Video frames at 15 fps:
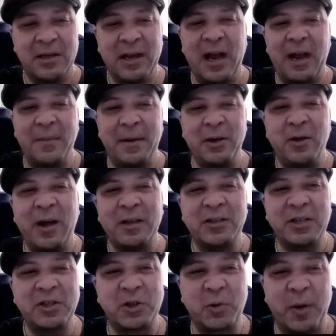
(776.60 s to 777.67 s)
Yeah, I mean, you got
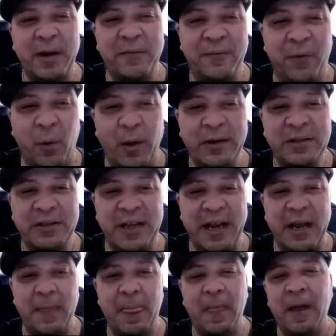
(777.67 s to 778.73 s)
such a great voice,
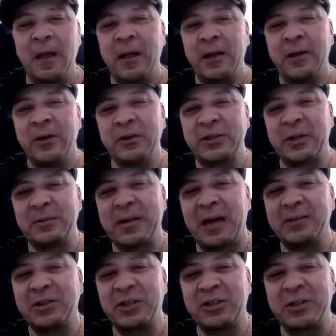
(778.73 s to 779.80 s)
and
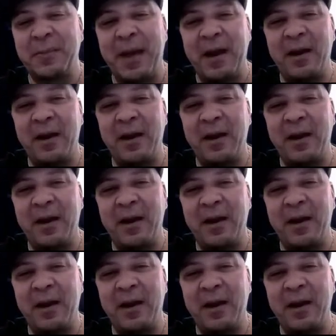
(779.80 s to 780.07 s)
sometimes just a